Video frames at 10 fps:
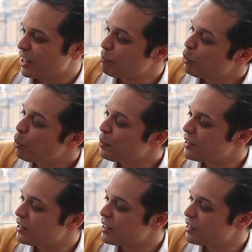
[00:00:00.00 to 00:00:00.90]
He
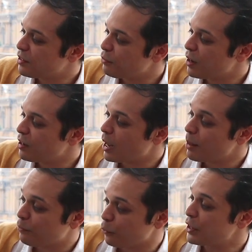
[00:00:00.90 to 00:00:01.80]
probably sees his friend
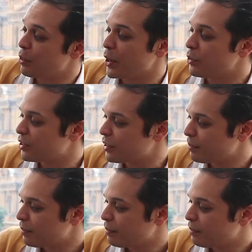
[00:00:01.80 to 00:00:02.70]
Humphrey the most.
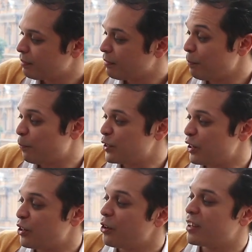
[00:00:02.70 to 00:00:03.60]
Humphrey's
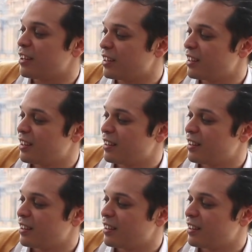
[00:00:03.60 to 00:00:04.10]
a donkey.